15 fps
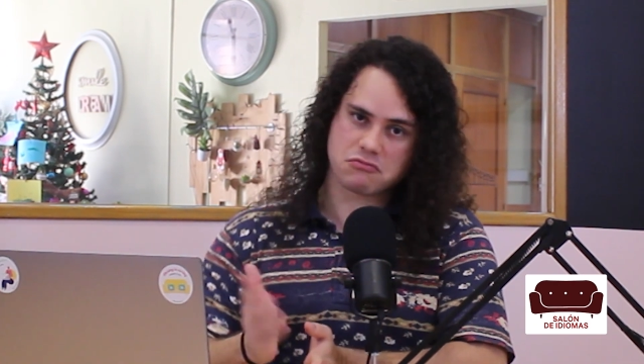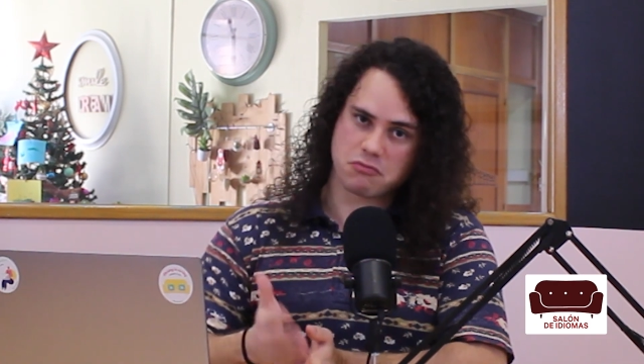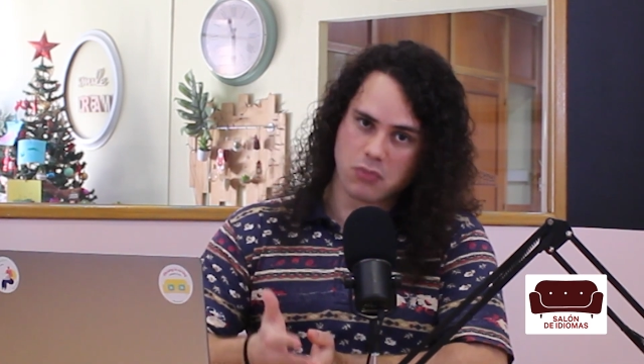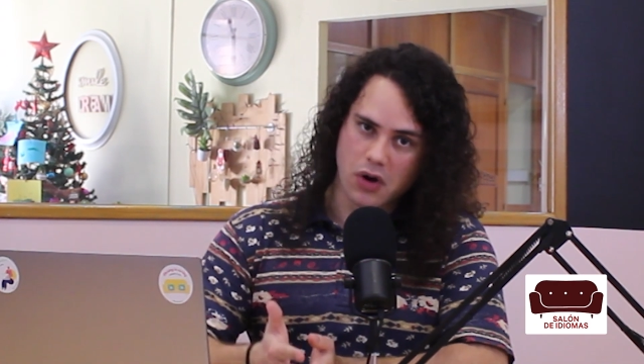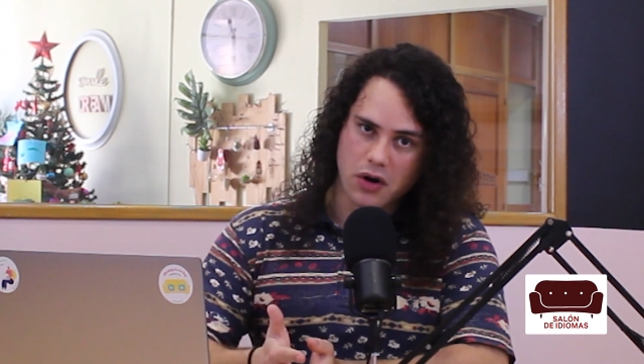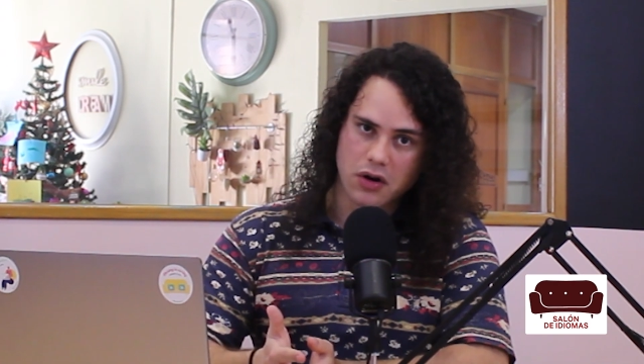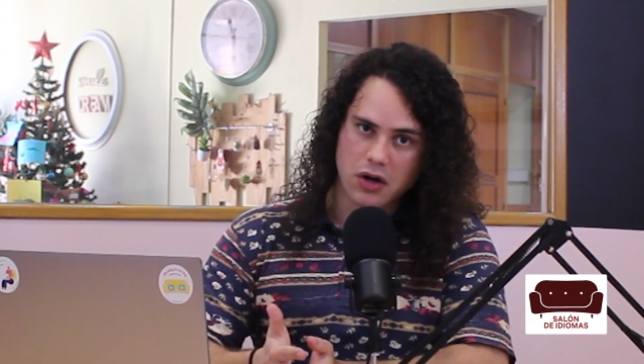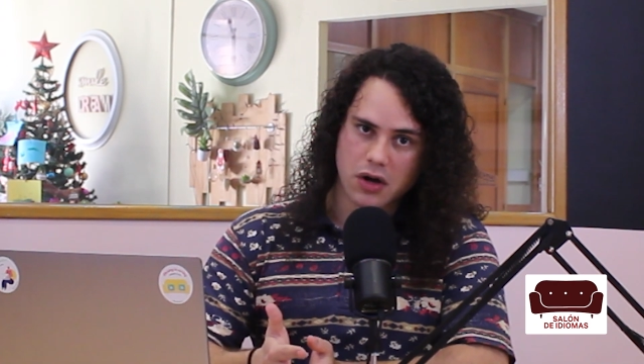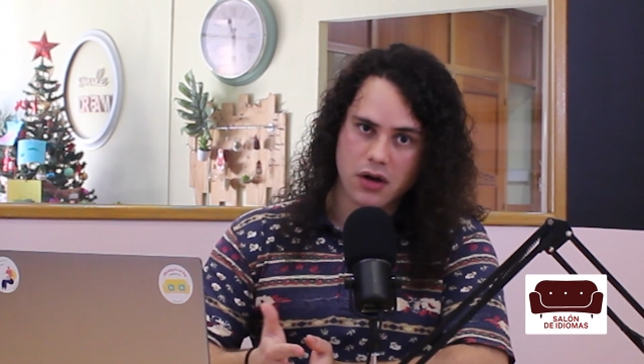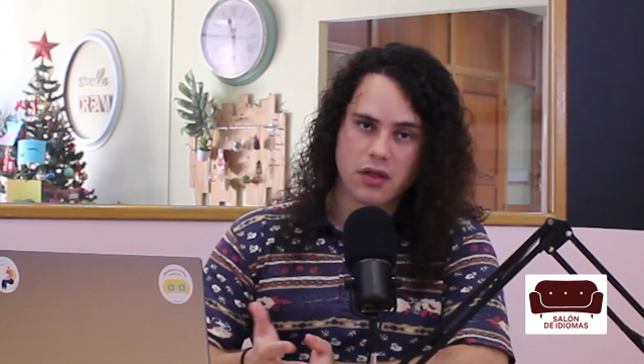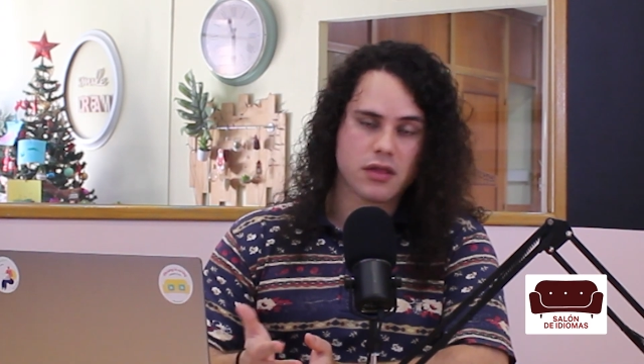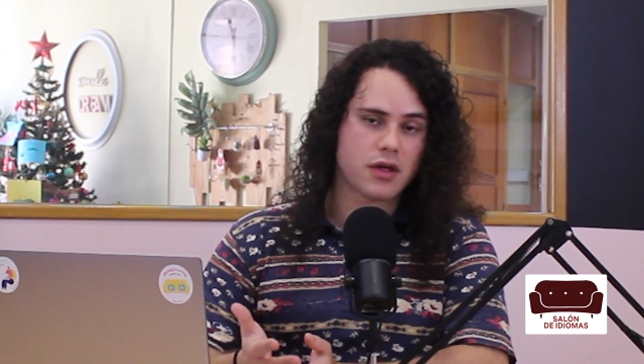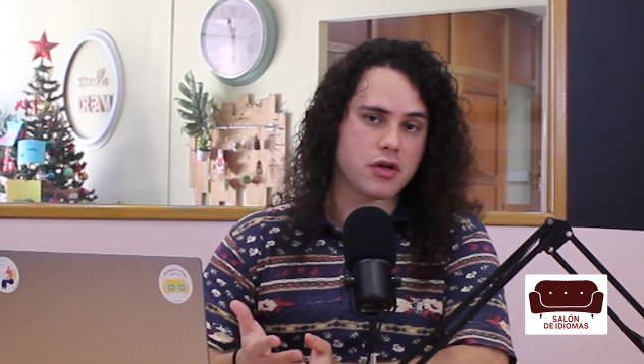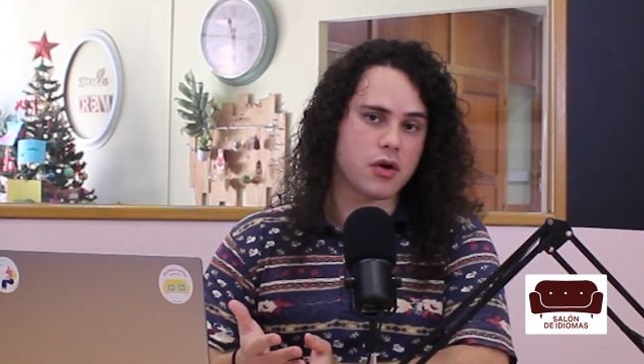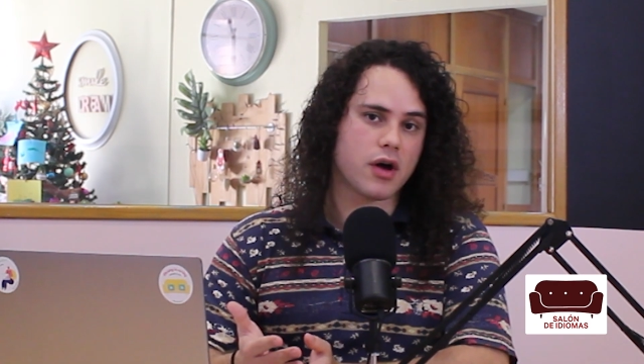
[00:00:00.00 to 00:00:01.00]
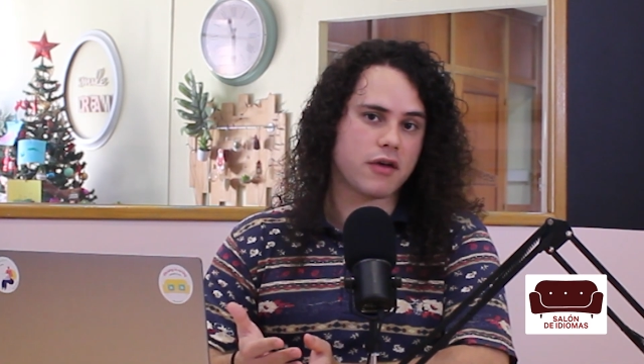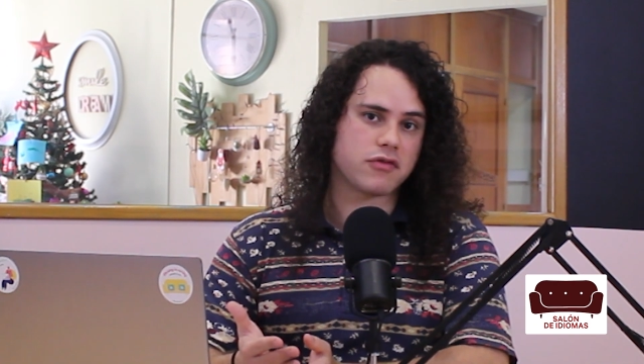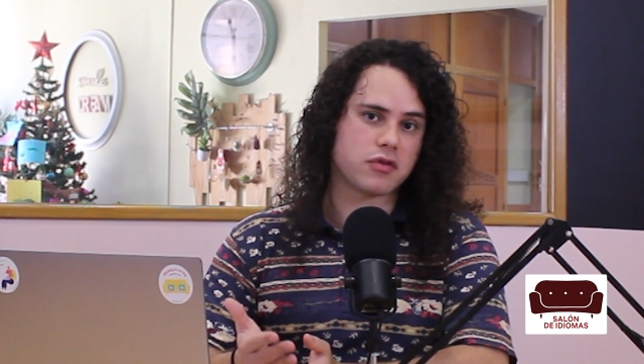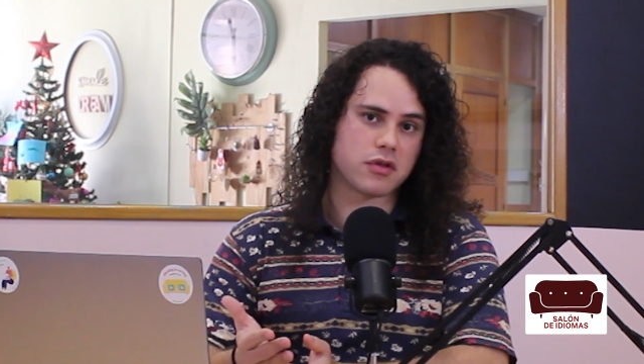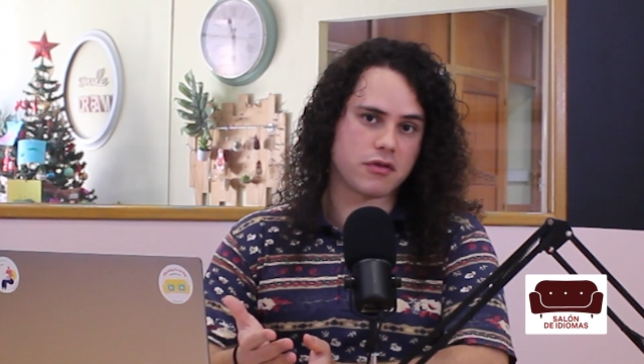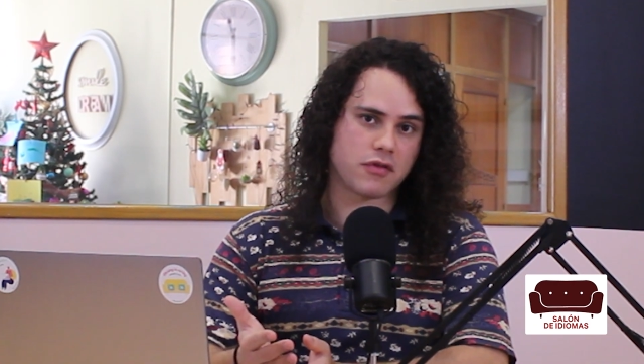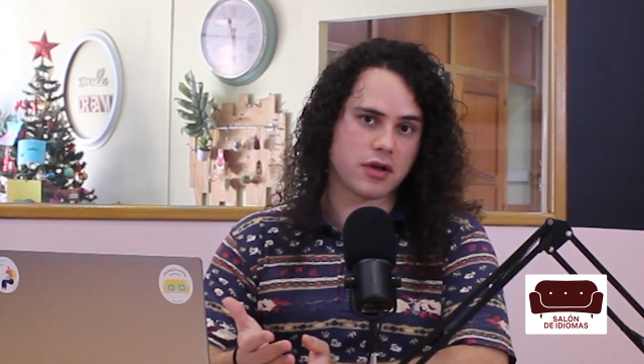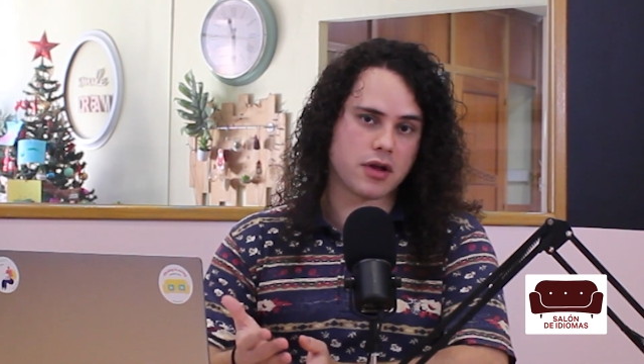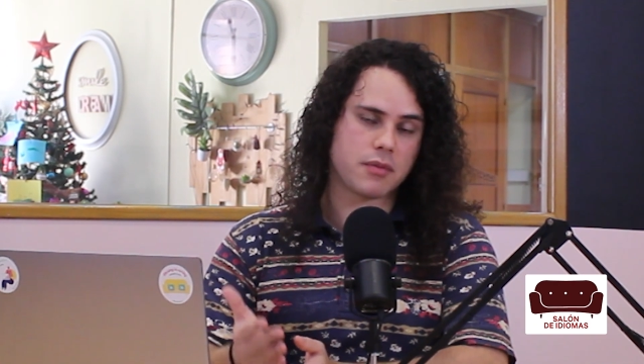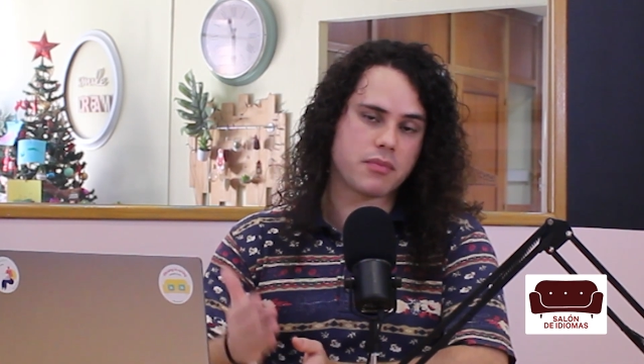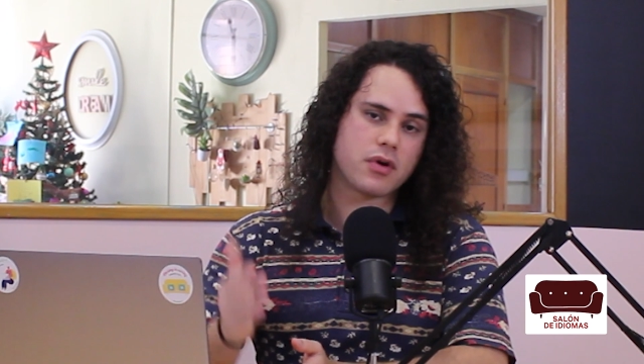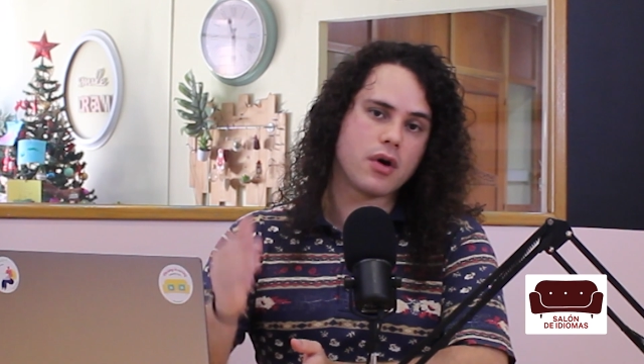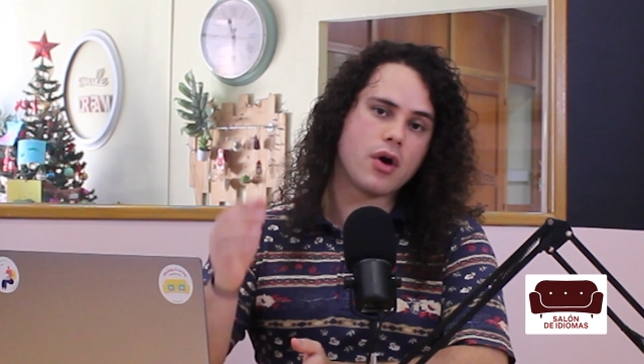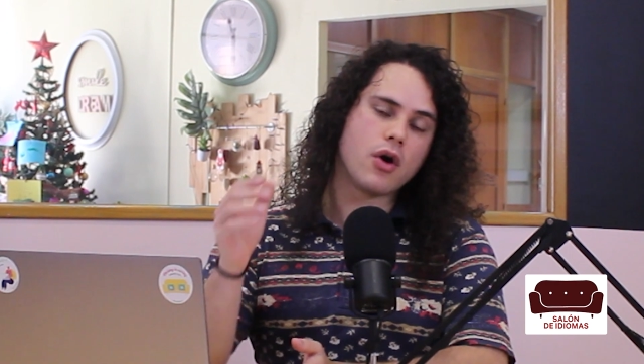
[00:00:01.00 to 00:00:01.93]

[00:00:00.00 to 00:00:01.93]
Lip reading: monologue that you have to develop